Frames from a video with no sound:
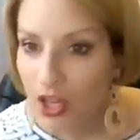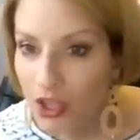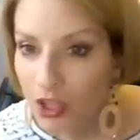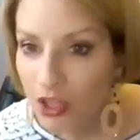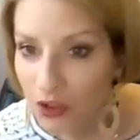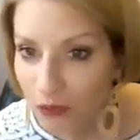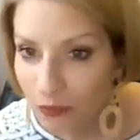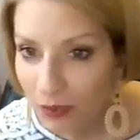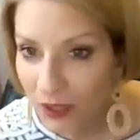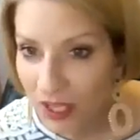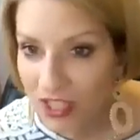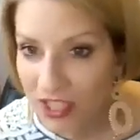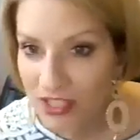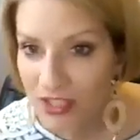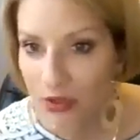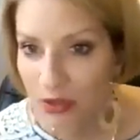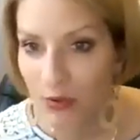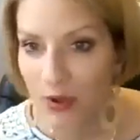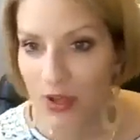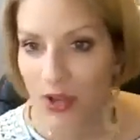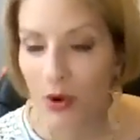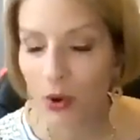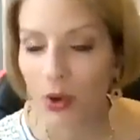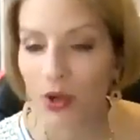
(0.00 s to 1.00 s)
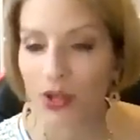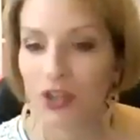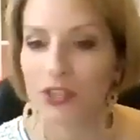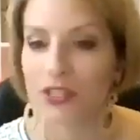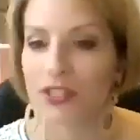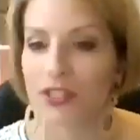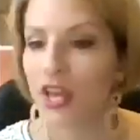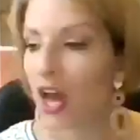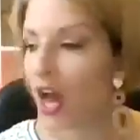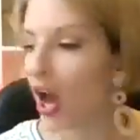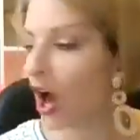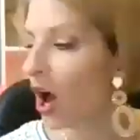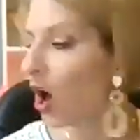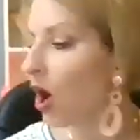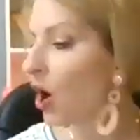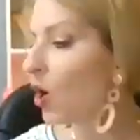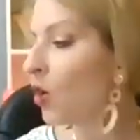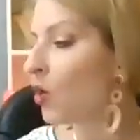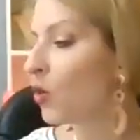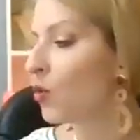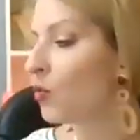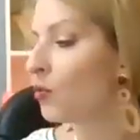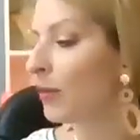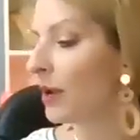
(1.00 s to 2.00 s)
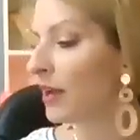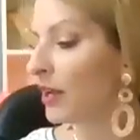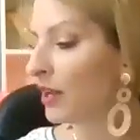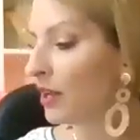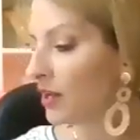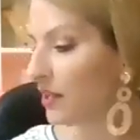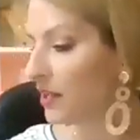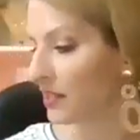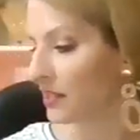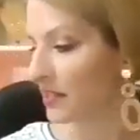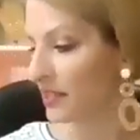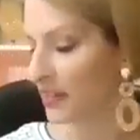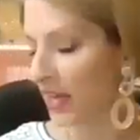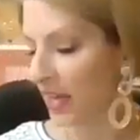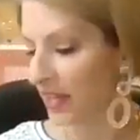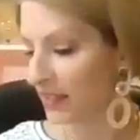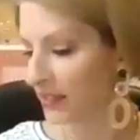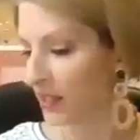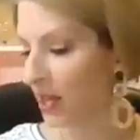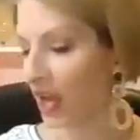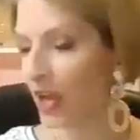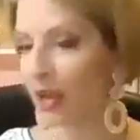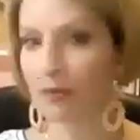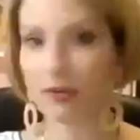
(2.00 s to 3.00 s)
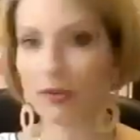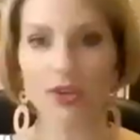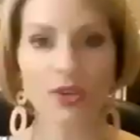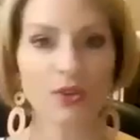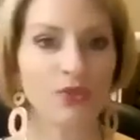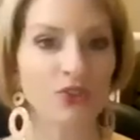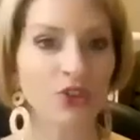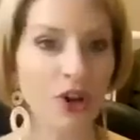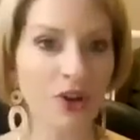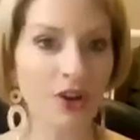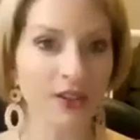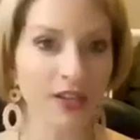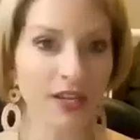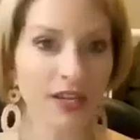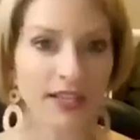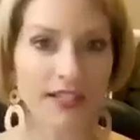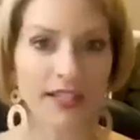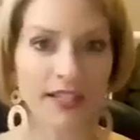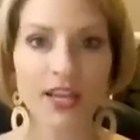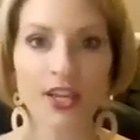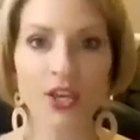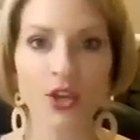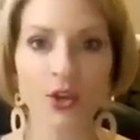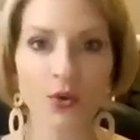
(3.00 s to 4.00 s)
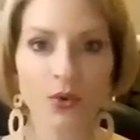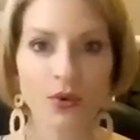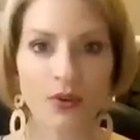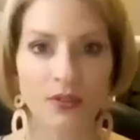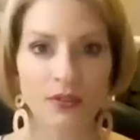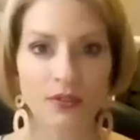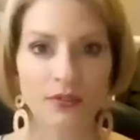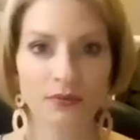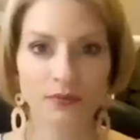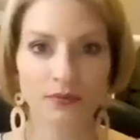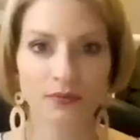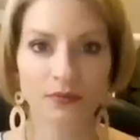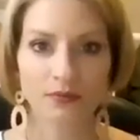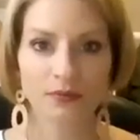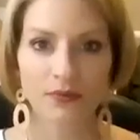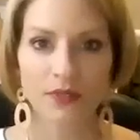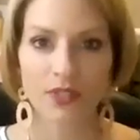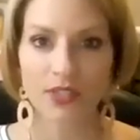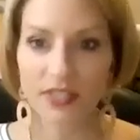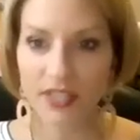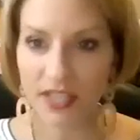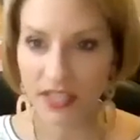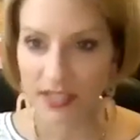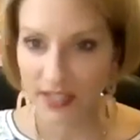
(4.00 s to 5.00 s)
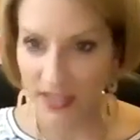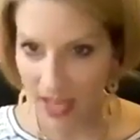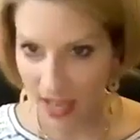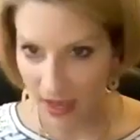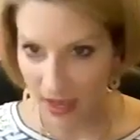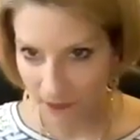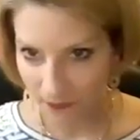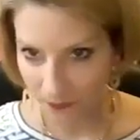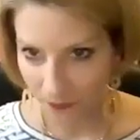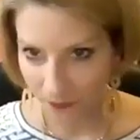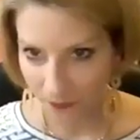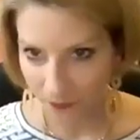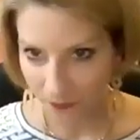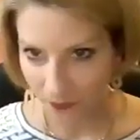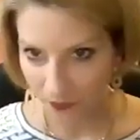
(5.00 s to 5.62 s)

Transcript: You've placed 3 orders. Oh my goodness, that's got to be you, Charlie. Is that you? that says that.